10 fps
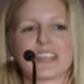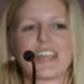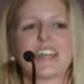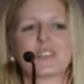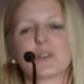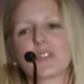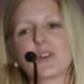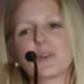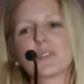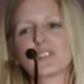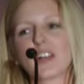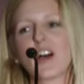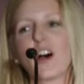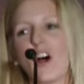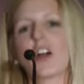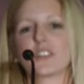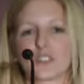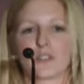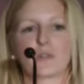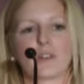engage with those hard
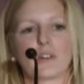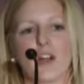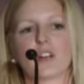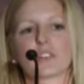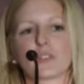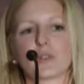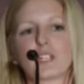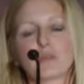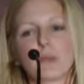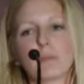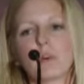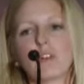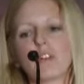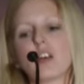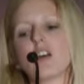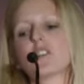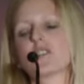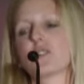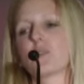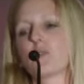to reach people.
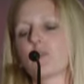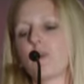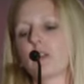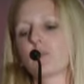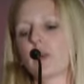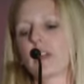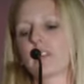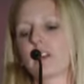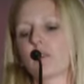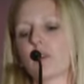So one way that